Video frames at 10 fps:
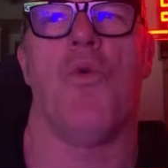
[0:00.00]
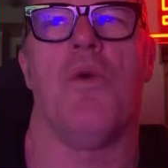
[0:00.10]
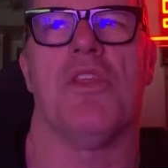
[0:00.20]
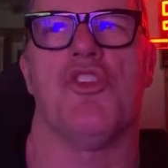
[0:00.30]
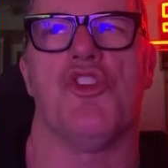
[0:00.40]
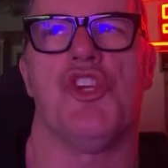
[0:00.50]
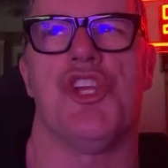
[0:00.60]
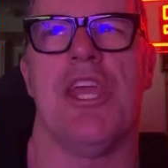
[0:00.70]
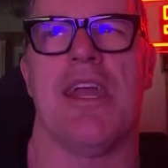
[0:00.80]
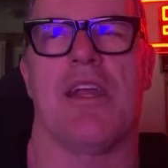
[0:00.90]
with
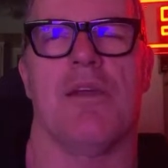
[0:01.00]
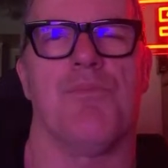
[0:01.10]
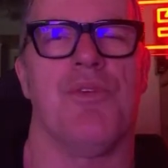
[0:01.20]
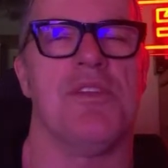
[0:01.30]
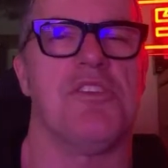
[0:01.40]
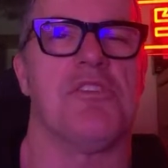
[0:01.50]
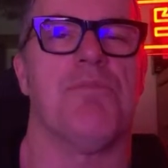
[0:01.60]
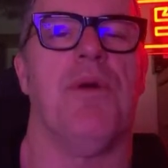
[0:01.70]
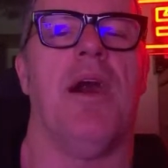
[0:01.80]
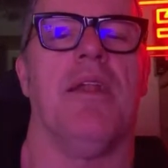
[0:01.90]
Chick, Prince's
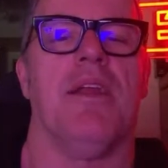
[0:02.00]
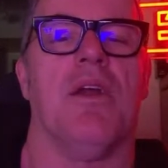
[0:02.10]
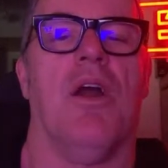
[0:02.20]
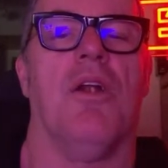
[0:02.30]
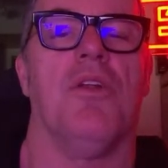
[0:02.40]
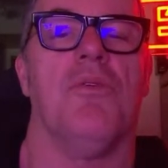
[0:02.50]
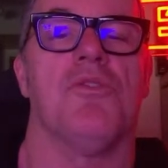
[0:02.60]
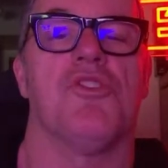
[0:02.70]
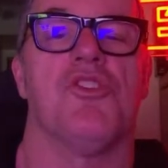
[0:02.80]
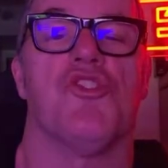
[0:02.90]
bodyguard, who
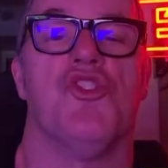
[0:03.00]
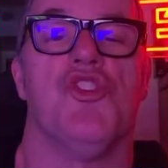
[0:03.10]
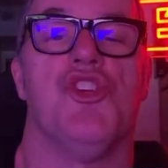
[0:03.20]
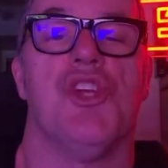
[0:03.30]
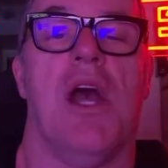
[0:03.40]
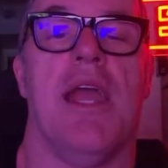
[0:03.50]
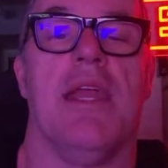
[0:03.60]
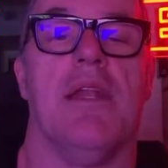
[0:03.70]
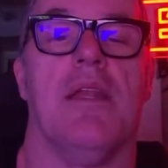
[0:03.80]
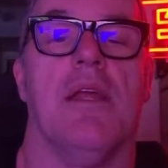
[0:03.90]
was this
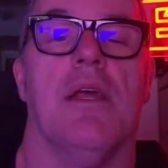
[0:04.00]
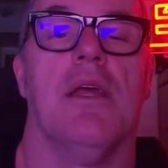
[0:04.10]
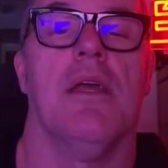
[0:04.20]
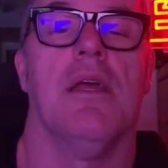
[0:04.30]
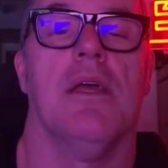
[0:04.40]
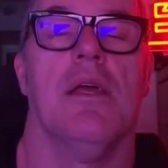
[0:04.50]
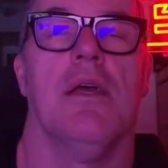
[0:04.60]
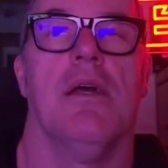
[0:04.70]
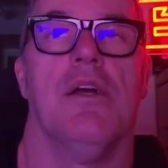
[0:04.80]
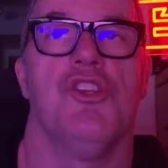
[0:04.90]
giant
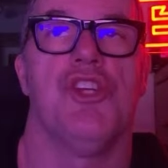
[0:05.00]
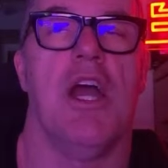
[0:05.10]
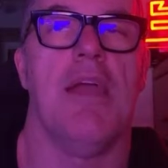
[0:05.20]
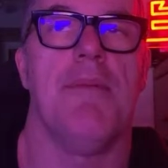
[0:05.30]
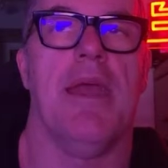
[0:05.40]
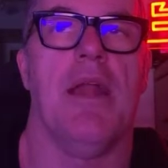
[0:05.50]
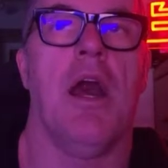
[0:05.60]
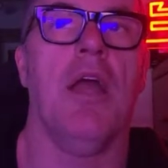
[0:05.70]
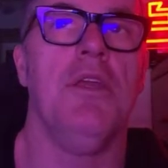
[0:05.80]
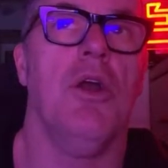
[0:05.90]
man.
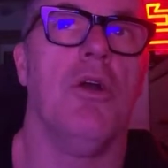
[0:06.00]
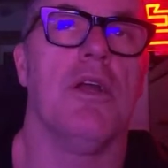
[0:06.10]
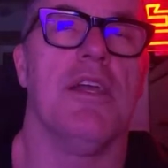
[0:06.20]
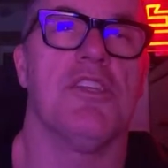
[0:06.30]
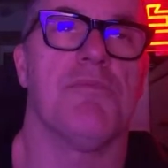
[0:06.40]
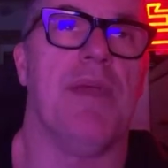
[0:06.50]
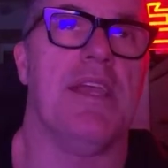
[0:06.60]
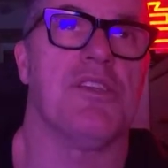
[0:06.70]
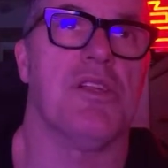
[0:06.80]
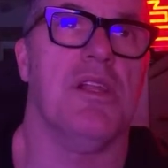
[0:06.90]
Hot yoga is
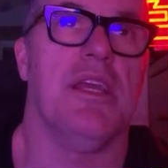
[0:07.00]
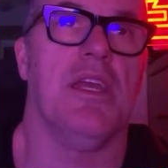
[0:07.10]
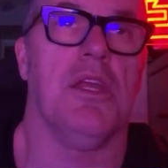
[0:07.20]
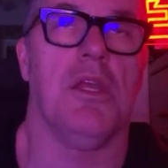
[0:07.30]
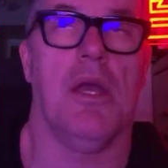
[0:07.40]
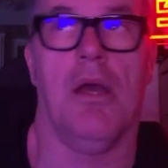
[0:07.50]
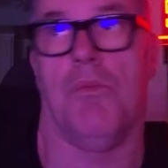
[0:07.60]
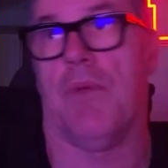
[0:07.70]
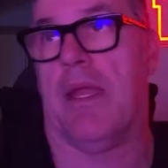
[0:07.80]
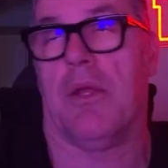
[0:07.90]
basically
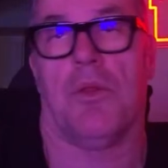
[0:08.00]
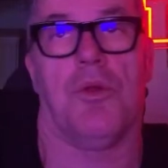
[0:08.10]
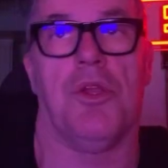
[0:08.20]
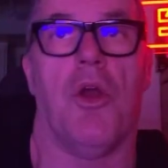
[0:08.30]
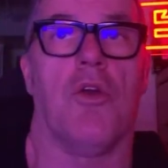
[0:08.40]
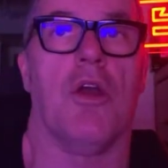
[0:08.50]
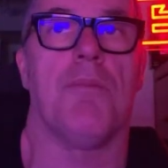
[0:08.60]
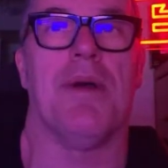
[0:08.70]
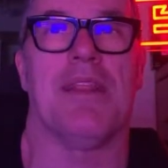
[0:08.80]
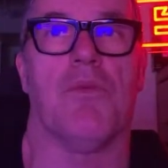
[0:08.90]
regular yoga,
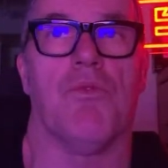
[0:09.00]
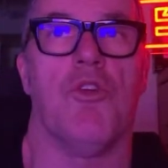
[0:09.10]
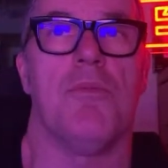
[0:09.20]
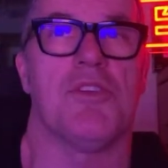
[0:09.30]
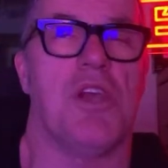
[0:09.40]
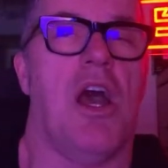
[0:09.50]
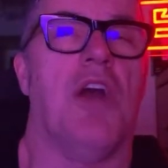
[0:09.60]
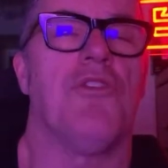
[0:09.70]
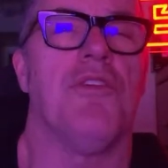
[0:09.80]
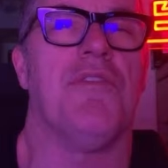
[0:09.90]
but the room is
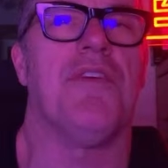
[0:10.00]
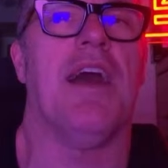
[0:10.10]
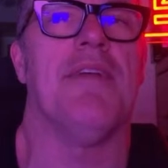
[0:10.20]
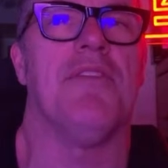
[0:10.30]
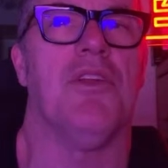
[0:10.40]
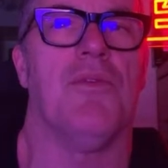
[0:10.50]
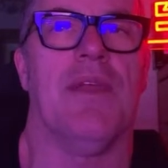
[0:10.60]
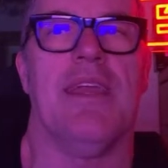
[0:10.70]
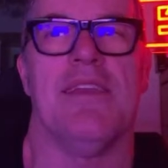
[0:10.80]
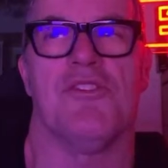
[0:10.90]
105
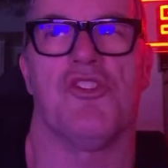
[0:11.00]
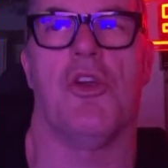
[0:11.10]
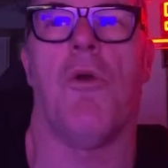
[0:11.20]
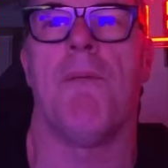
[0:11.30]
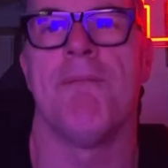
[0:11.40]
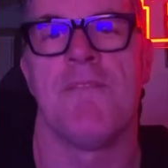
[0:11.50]
degrees. So